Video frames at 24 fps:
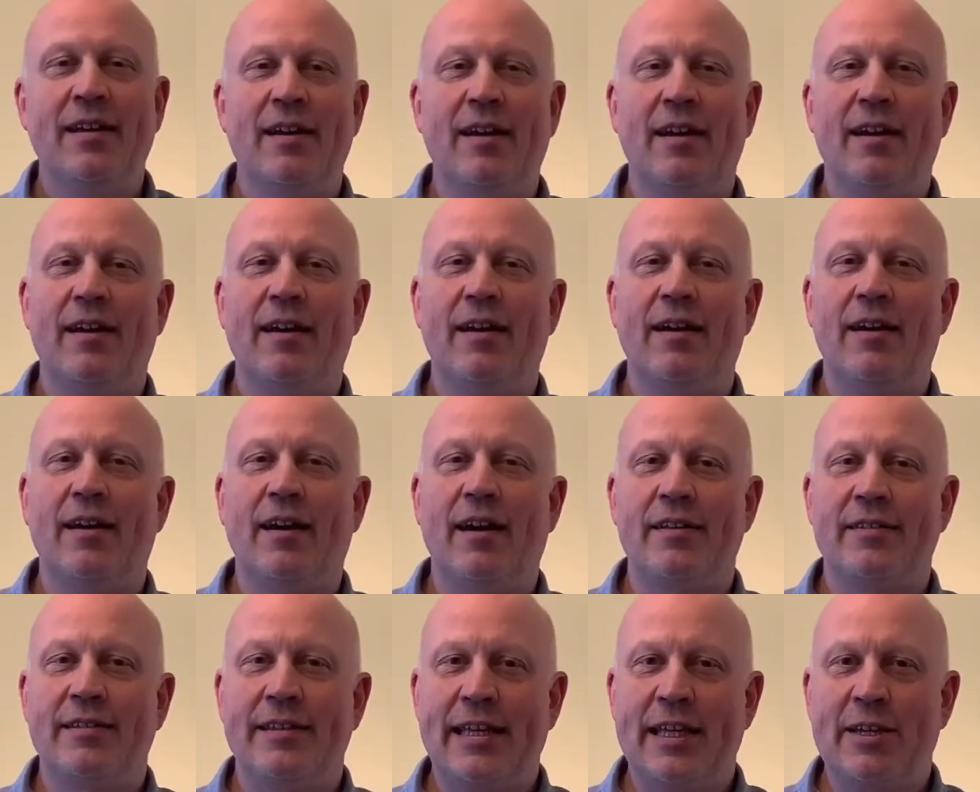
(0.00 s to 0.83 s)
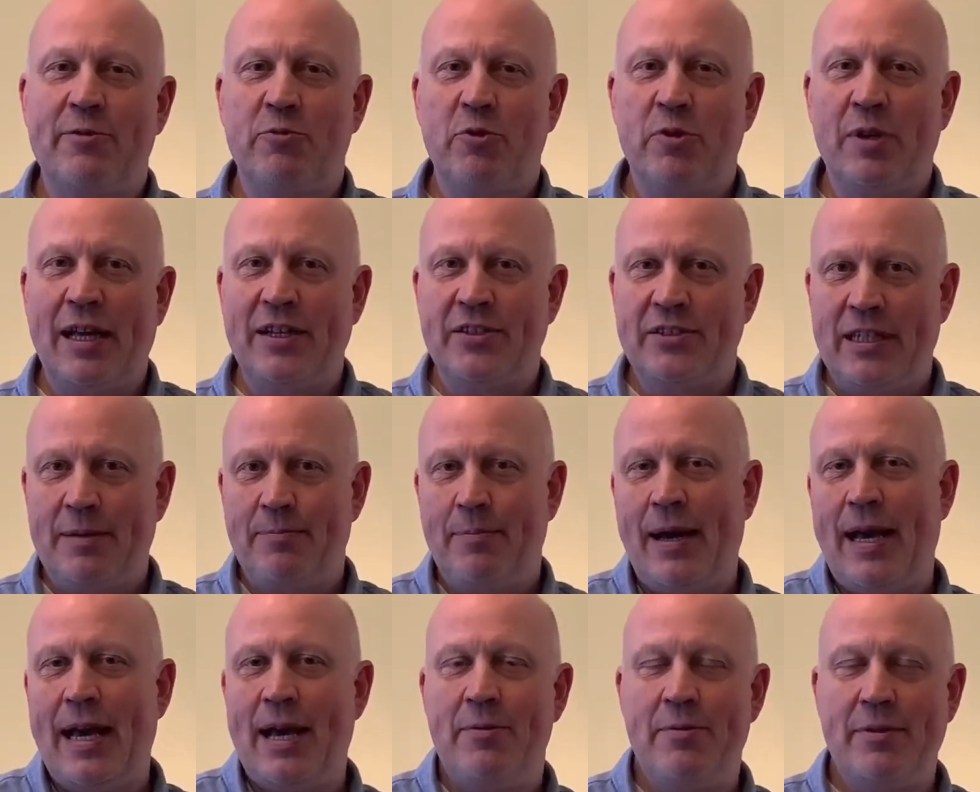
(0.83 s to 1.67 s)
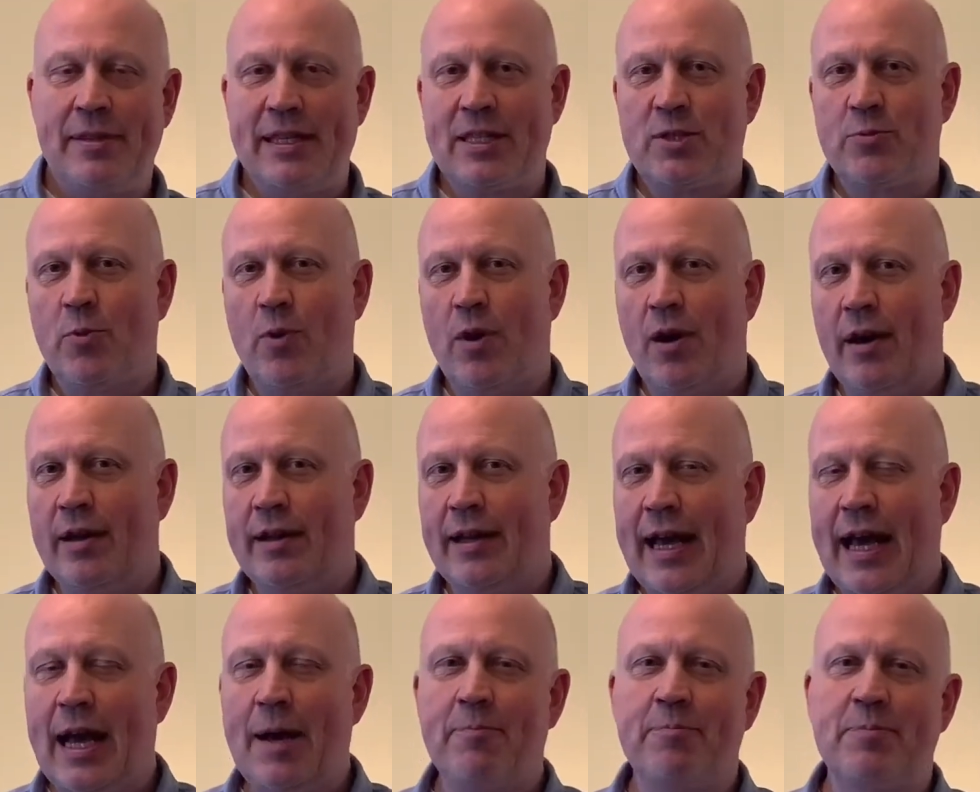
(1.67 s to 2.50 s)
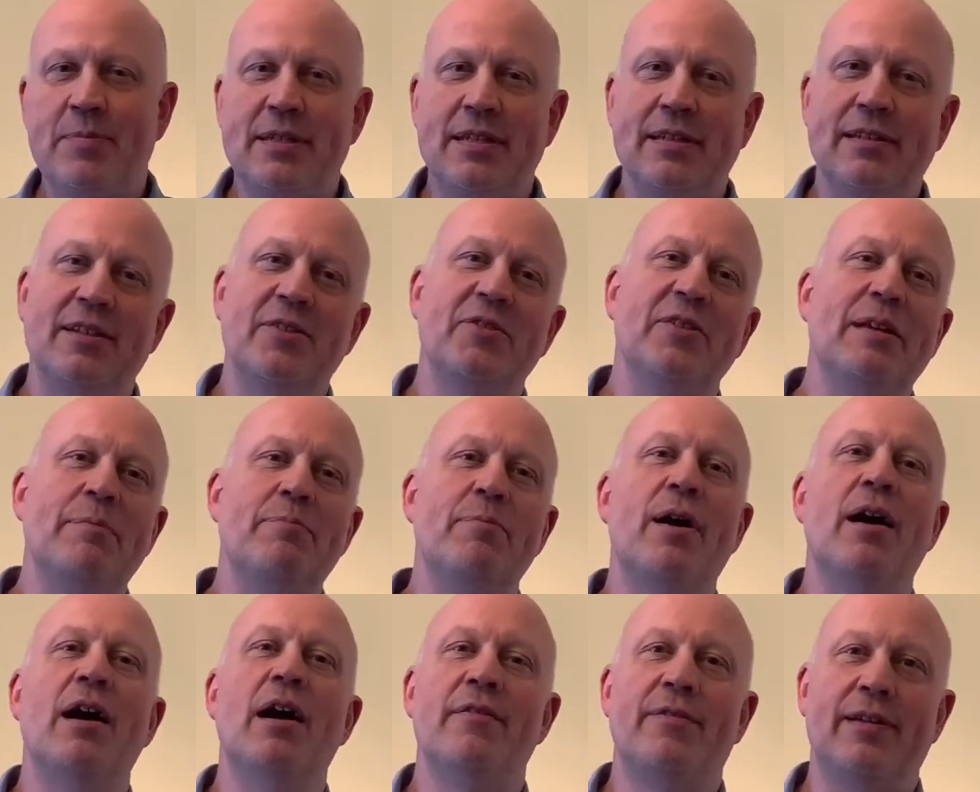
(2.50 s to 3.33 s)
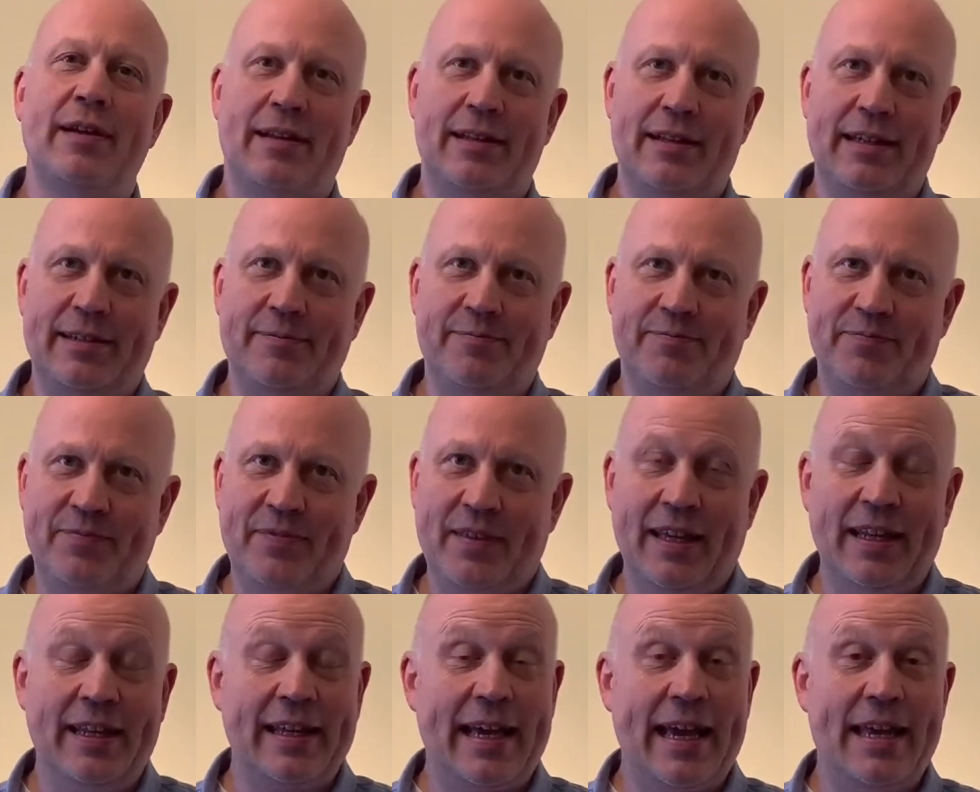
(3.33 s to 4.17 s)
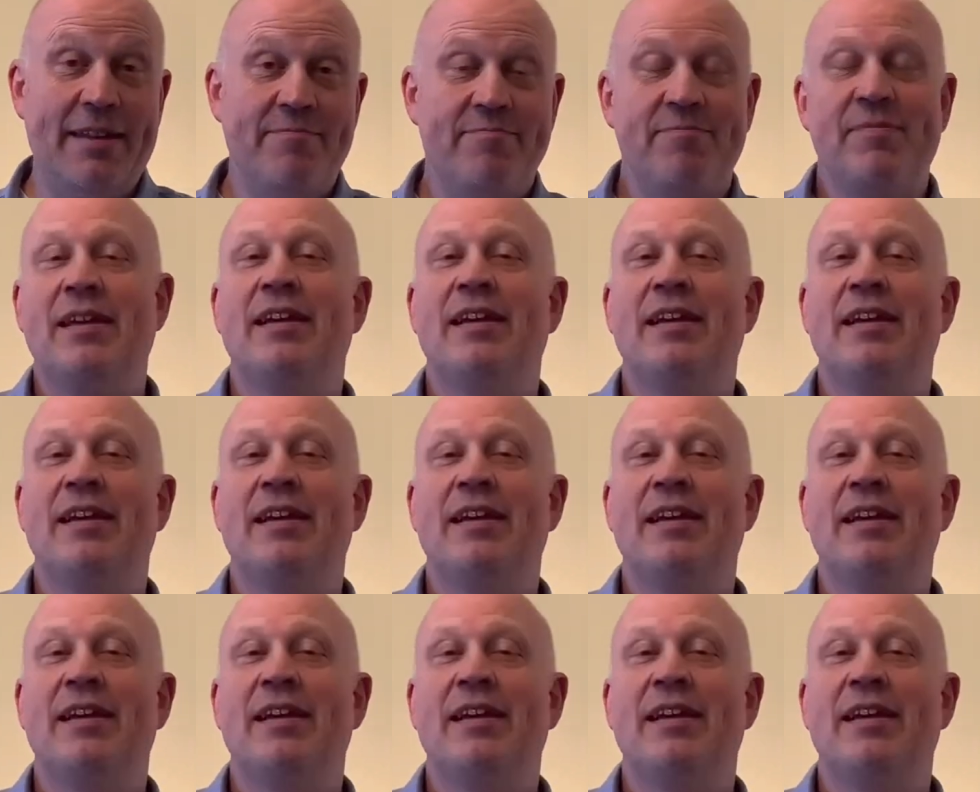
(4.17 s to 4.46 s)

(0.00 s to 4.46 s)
I think would actually pair with this wine absolutely perfectly. Again,